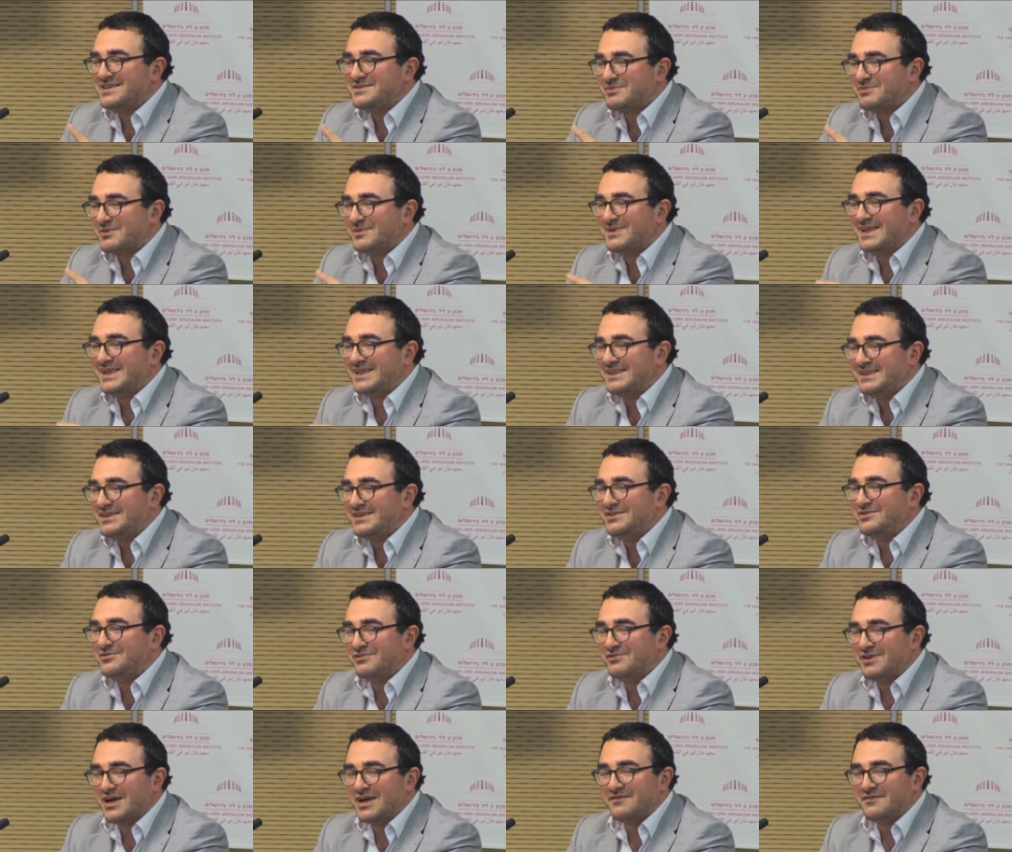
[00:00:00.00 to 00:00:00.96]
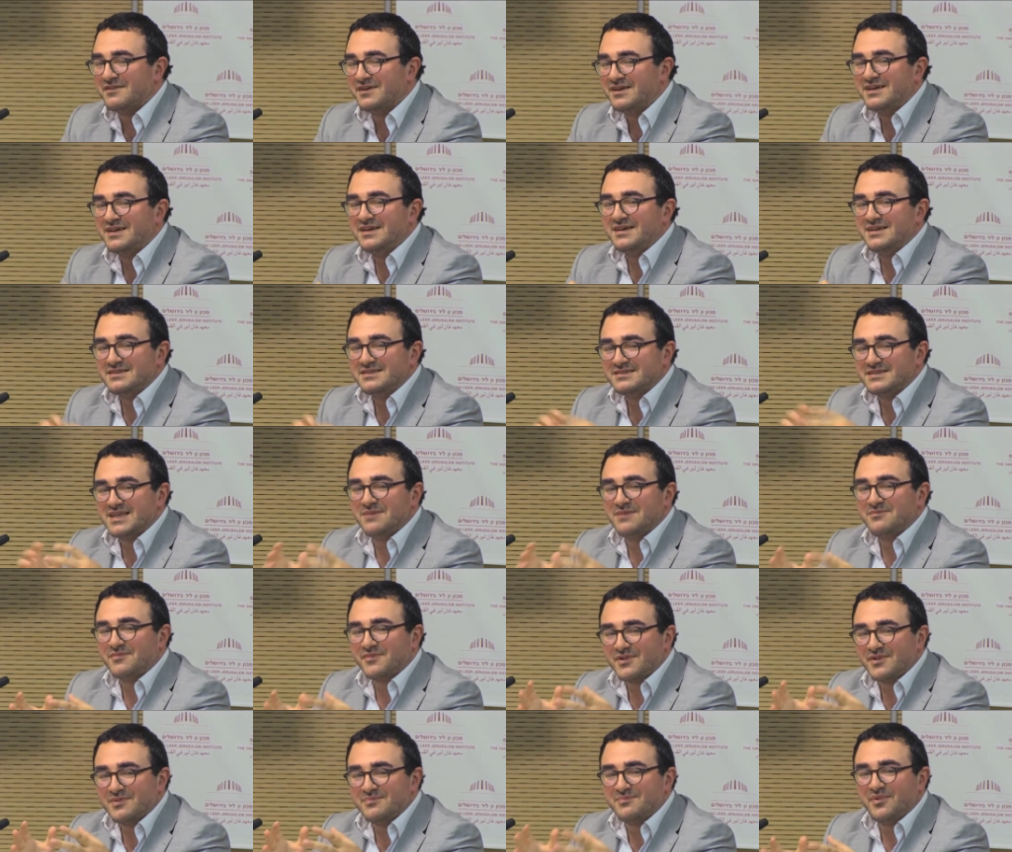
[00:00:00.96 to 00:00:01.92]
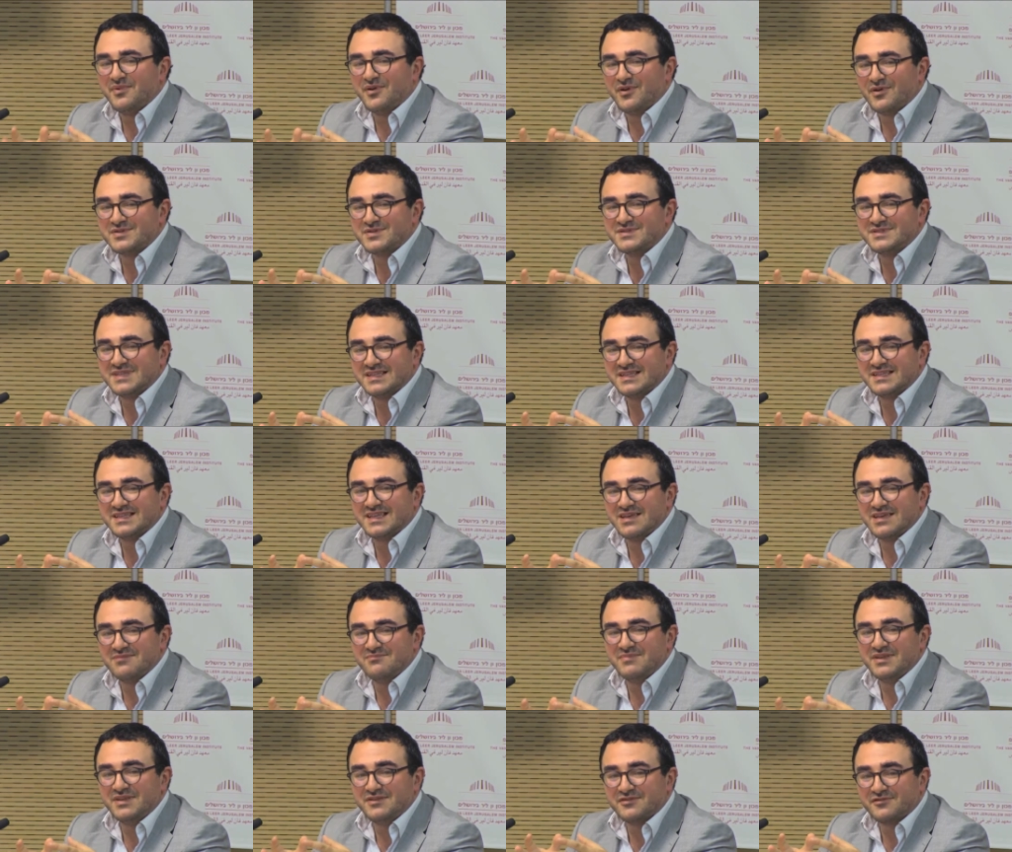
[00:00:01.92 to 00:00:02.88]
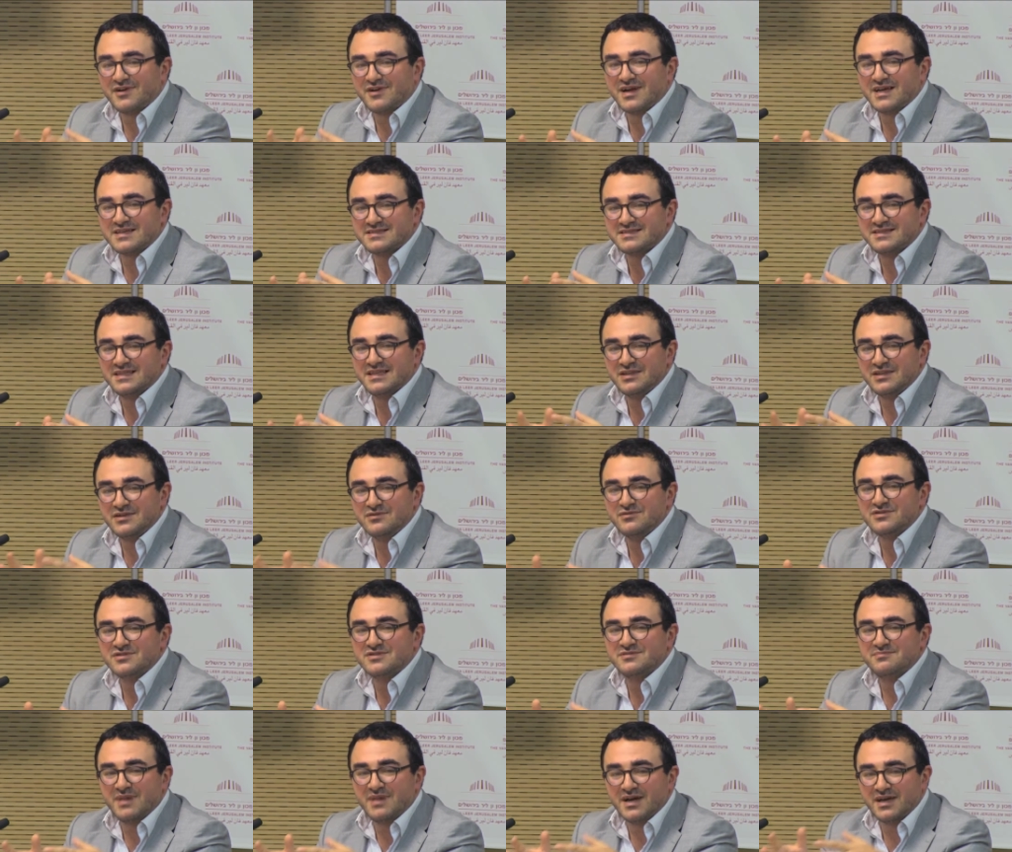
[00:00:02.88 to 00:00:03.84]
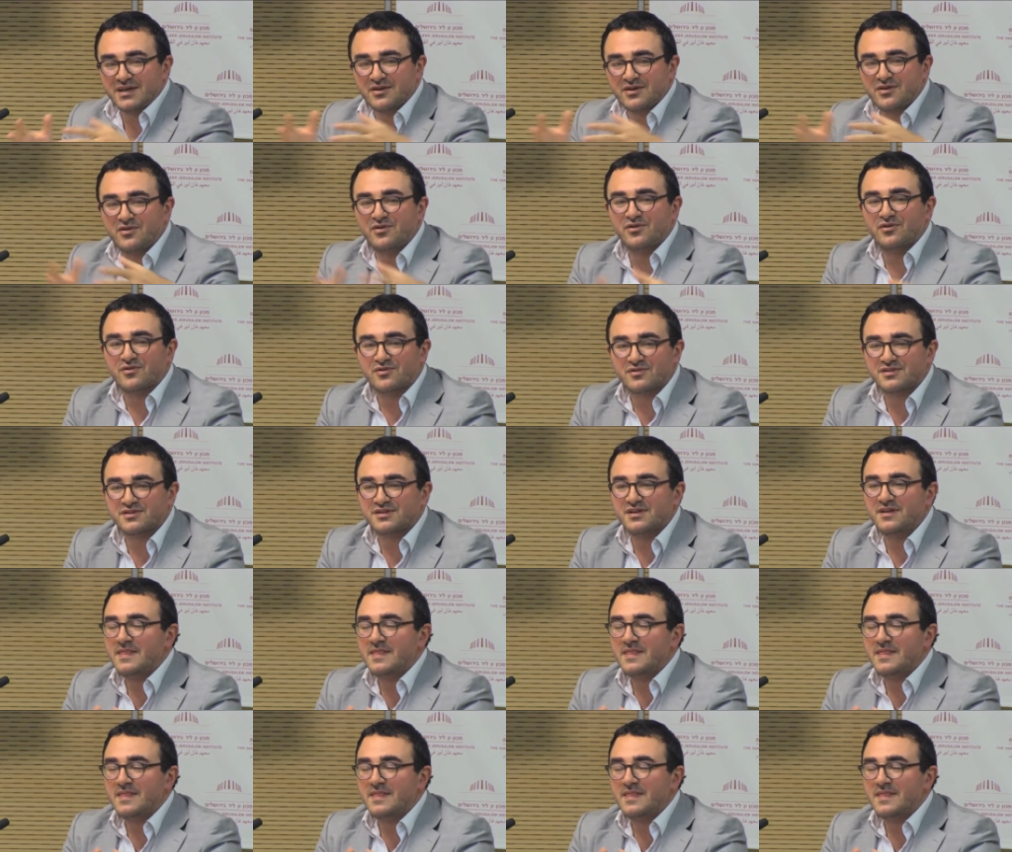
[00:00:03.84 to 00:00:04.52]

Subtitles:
there is probably a need to have some report that can be trusted and used by court.